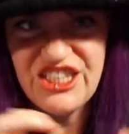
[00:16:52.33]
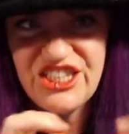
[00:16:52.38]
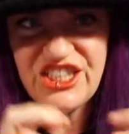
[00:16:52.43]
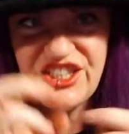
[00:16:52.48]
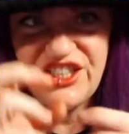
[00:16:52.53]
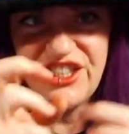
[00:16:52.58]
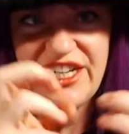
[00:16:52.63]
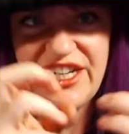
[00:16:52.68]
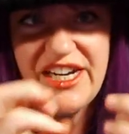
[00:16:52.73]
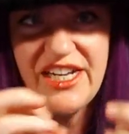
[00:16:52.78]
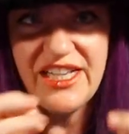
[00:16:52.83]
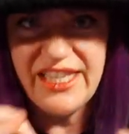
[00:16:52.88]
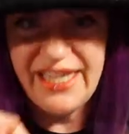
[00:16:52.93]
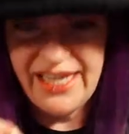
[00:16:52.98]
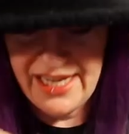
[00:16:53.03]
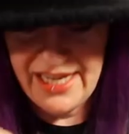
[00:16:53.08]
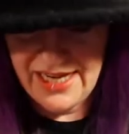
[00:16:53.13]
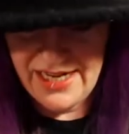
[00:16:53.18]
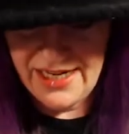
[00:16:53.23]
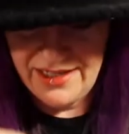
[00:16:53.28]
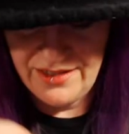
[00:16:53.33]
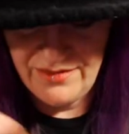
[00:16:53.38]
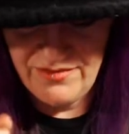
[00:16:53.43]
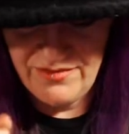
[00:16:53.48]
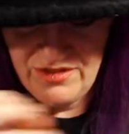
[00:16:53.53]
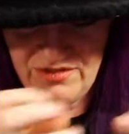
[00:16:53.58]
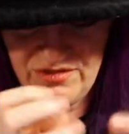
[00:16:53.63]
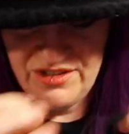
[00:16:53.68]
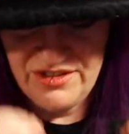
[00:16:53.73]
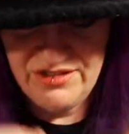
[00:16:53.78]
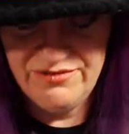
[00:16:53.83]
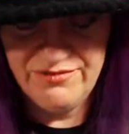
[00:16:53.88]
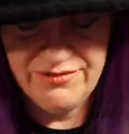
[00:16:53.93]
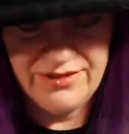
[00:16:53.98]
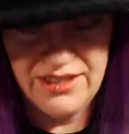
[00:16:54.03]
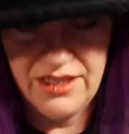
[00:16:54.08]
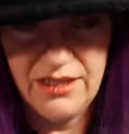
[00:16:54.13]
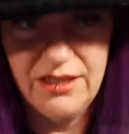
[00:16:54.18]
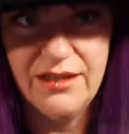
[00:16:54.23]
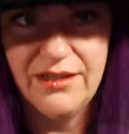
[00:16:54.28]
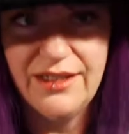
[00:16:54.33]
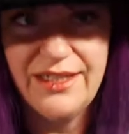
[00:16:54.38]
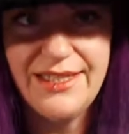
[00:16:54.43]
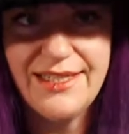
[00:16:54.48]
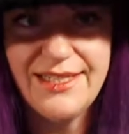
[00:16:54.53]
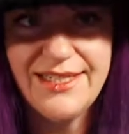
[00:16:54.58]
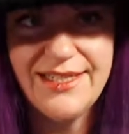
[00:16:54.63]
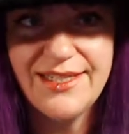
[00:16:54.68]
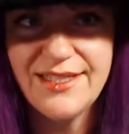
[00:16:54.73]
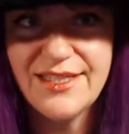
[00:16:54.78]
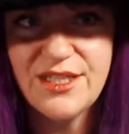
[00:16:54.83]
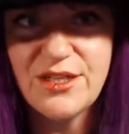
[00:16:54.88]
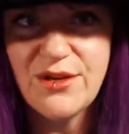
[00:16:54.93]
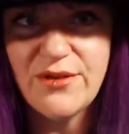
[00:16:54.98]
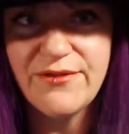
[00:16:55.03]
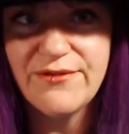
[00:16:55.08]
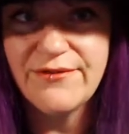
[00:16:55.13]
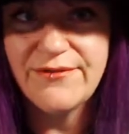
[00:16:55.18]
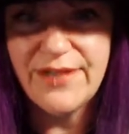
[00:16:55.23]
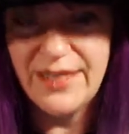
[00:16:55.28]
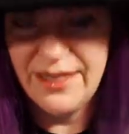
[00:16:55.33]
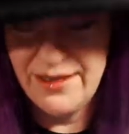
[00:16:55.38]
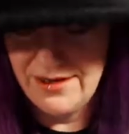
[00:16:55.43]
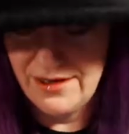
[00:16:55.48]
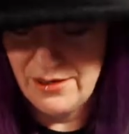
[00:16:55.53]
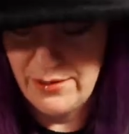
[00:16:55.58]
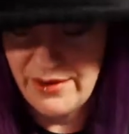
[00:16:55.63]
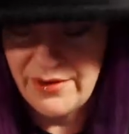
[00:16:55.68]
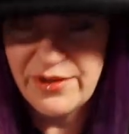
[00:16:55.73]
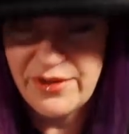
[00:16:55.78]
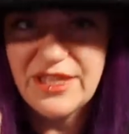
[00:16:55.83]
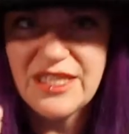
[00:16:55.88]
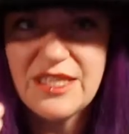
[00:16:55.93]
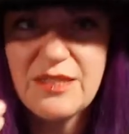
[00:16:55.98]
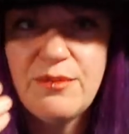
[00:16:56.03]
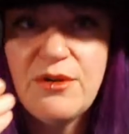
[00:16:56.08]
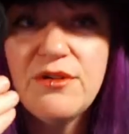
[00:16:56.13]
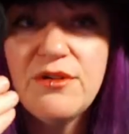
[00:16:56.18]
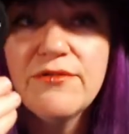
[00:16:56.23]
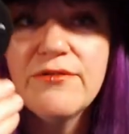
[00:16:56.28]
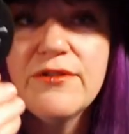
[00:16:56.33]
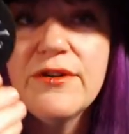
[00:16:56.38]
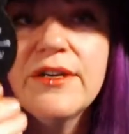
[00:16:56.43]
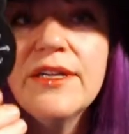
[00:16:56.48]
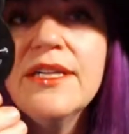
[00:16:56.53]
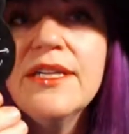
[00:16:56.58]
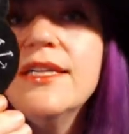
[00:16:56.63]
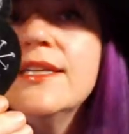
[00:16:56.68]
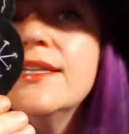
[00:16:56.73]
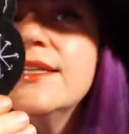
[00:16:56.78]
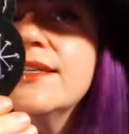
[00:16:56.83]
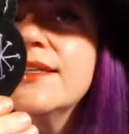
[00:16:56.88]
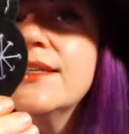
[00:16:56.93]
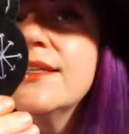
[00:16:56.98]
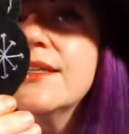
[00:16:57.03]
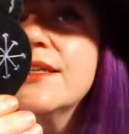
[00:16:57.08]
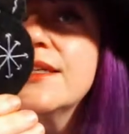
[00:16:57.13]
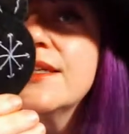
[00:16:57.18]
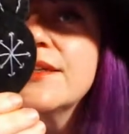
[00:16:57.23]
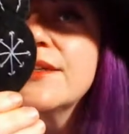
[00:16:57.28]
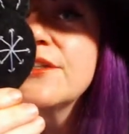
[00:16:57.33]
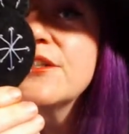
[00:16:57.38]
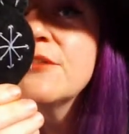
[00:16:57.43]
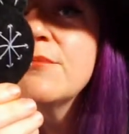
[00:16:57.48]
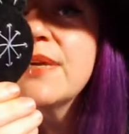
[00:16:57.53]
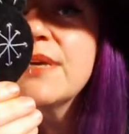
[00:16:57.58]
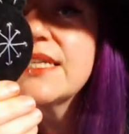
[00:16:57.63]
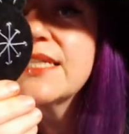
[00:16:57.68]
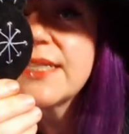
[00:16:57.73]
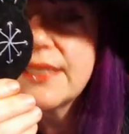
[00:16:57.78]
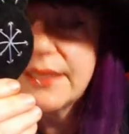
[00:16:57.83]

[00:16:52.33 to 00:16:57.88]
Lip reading: crinkling it and oh, it's so fucking hard to work with. It's beautiful. There's a basic